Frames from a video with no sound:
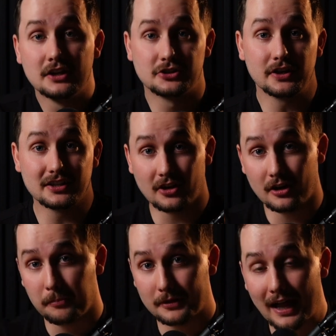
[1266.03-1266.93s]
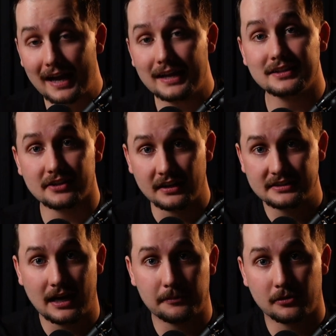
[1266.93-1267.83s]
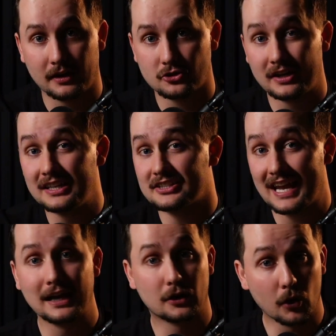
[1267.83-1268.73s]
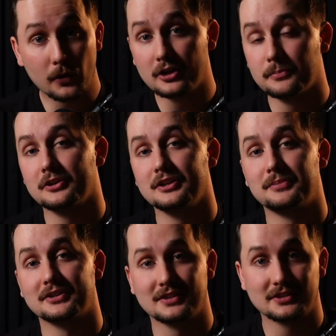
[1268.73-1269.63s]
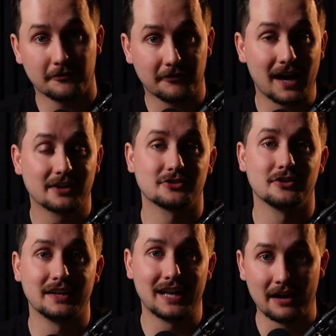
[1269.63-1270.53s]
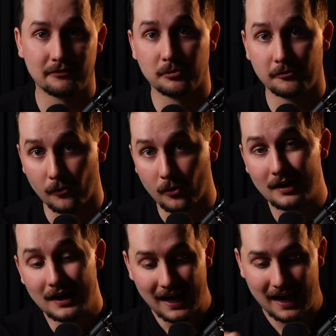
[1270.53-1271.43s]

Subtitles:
so you can start applying these untapped product trainings and growing your POD business faster than ever before.